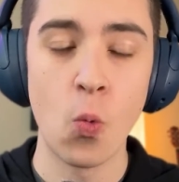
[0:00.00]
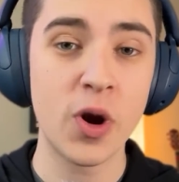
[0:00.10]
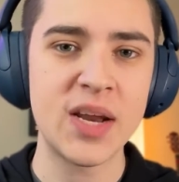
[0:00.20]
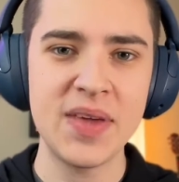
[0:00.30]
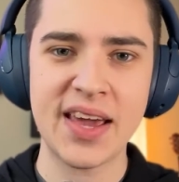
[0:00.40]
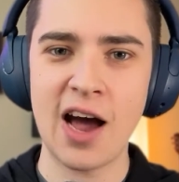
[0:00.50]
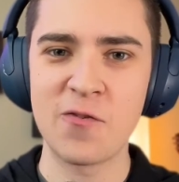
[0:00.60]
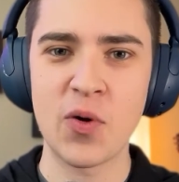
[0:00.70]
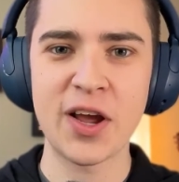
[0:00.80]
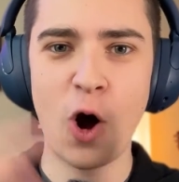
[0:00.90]
we're gonna be
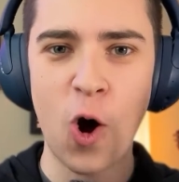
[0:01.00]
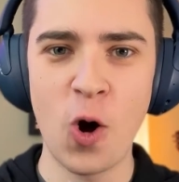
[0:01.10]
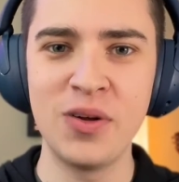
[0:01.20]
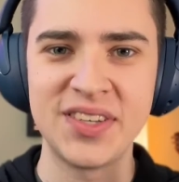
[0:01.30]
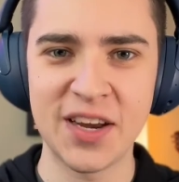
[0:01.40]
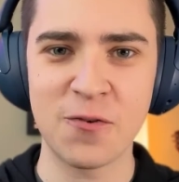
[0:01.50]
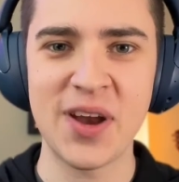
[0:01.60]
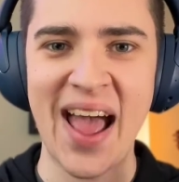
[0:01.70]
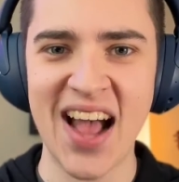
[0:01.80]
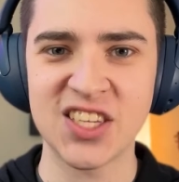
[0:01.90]
covering all
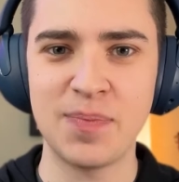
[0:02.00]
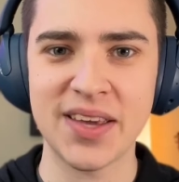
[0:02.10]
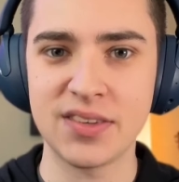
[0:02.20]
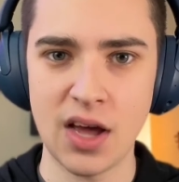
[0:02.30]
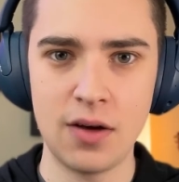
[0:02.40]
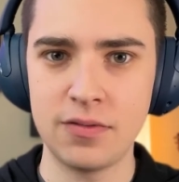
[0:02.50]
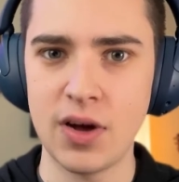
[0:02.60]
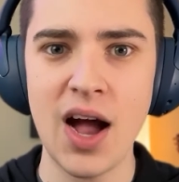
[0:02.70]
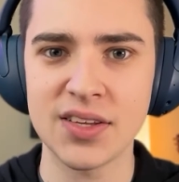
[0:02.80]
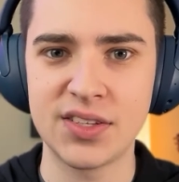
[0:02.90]
different aspects of
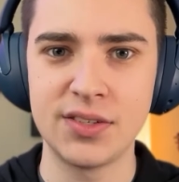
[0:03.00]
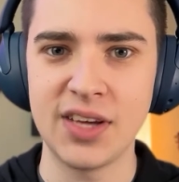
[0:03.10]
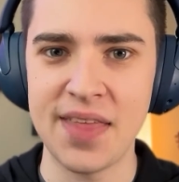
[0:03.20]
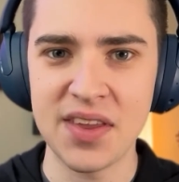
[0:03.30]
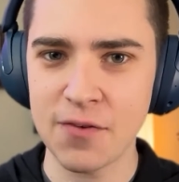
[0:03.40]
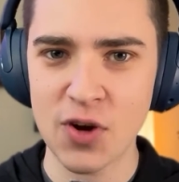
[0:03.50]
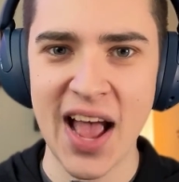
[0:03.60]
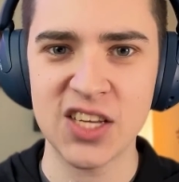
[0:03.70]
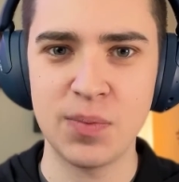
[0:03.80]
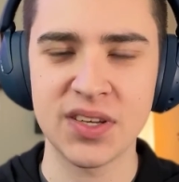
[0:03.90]
us and the different
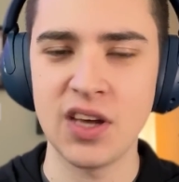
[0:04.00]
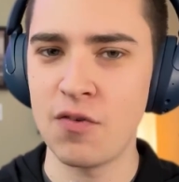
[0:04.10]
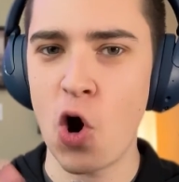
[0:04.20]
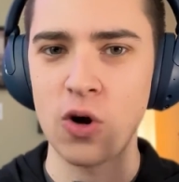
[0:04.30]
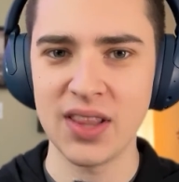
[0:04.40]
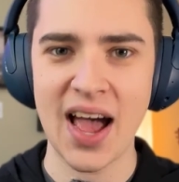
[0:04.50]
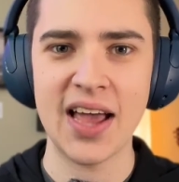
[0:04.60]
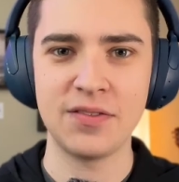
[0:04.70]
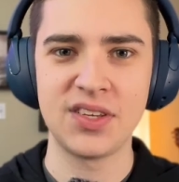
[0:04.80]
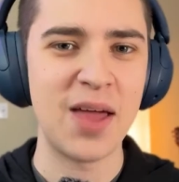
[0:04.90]
aspects of our
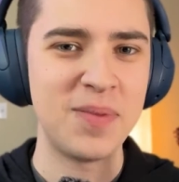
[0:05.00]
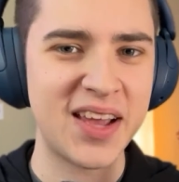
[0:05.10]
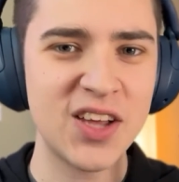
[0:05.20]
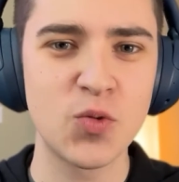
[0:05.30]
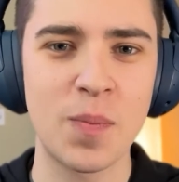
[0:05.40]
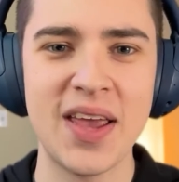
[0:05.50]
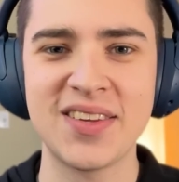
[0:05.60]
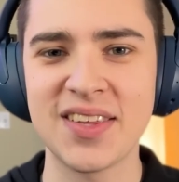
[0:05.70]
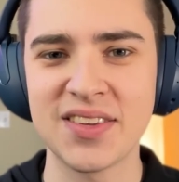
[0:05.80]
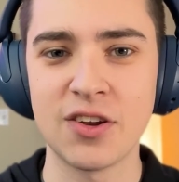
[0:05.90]
lives. And because we're
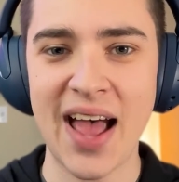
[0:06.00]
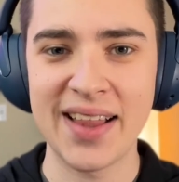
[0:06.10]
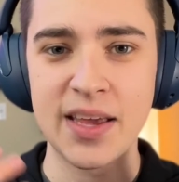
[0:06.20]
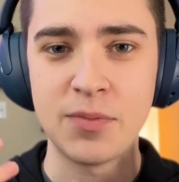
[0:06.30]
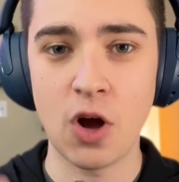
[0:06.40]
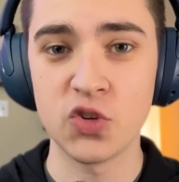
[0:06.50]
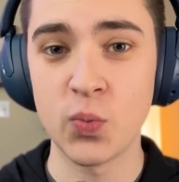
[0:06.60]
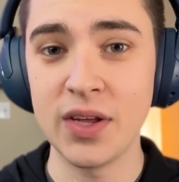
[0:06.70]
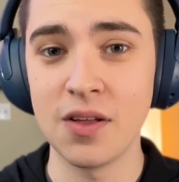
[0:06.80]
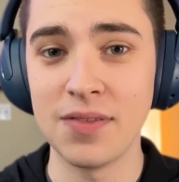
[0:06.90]
basing this on Ali Abdaal's
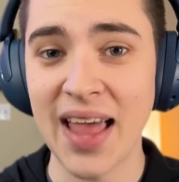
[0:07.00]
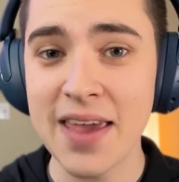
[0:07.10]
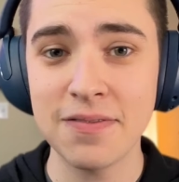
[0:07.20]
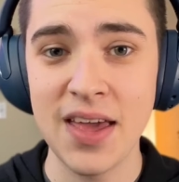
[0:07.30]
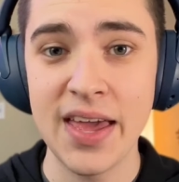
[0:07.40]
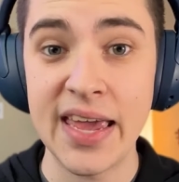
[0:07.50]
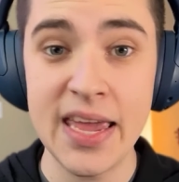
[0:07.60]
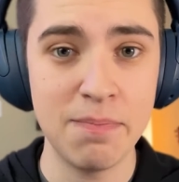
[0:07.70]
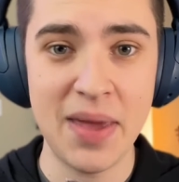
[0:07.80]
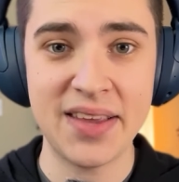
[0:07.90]
Wheel of Life,
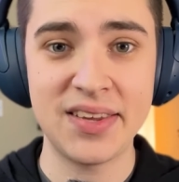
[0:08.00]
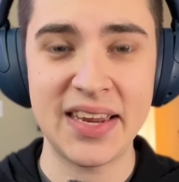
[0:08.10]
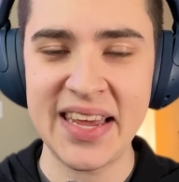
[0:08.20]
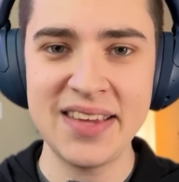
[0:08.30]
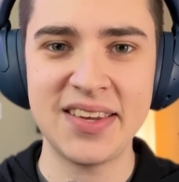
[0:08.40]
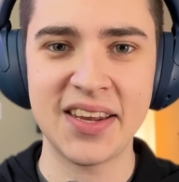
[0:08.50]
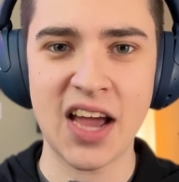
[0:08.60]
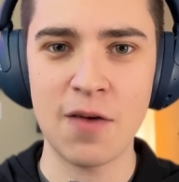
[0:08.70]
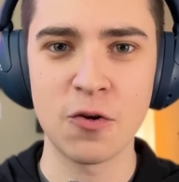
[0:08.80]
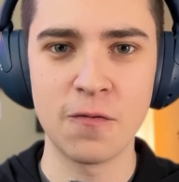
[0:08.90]
it makes it easy to
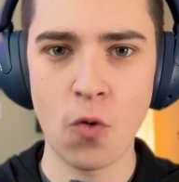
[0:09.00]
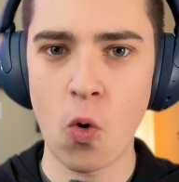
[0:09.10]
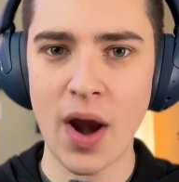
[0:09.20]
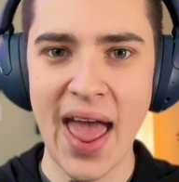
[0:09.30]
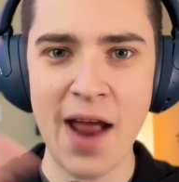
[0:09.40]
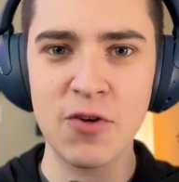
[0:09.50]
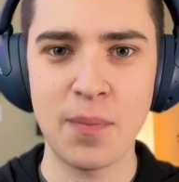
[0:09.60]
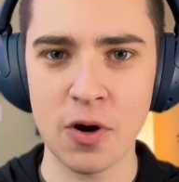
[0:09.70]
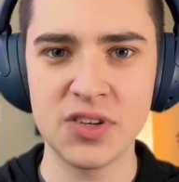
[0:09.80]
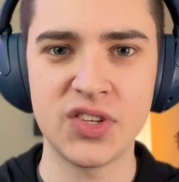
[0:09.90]
cover for
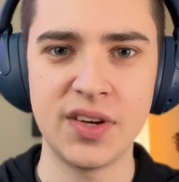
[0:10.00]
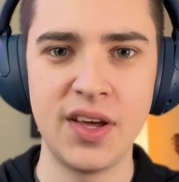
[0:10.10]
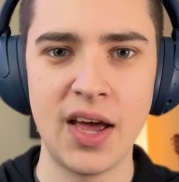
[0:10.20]
every person.